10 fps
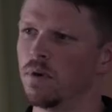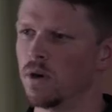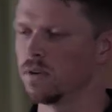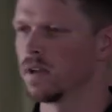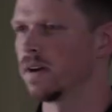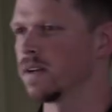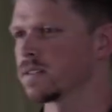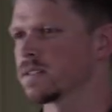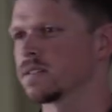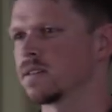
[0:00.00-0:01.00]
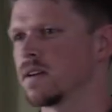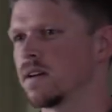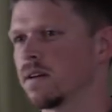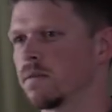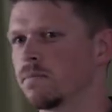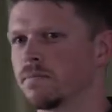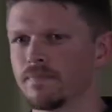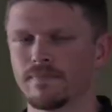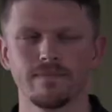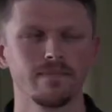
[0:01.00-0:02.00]
bone loss, I
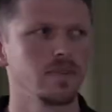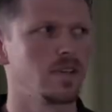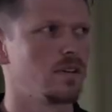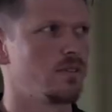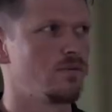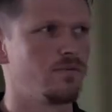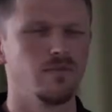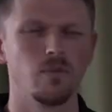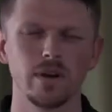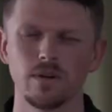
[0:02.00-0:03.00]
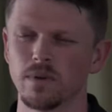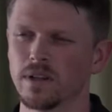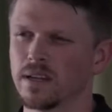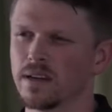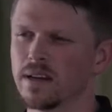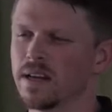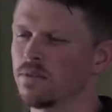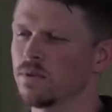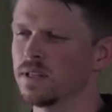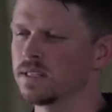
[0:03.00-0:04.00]

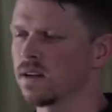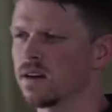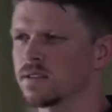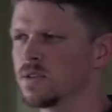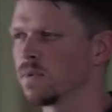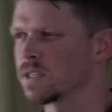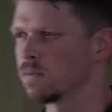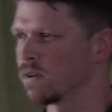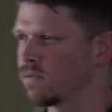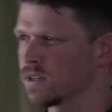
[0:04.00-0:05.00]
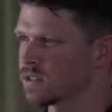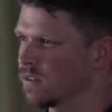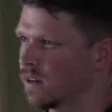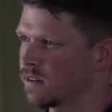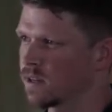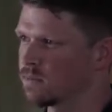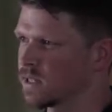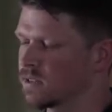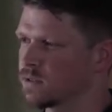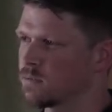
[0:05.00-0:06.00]
never really talk too much about functional outcomes
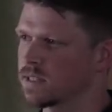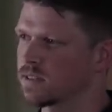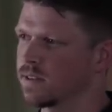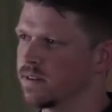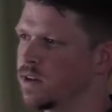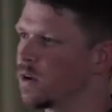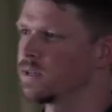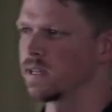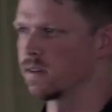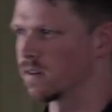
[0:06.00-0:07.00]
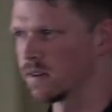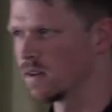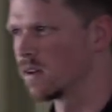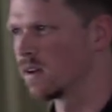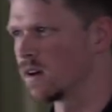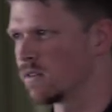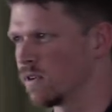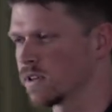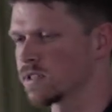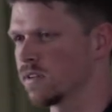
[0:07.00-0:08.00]
because there's basically no data on
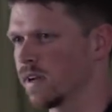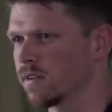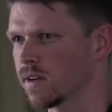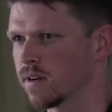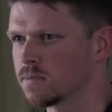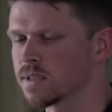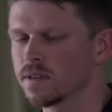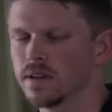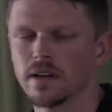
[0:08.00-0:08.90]
functional outcomes.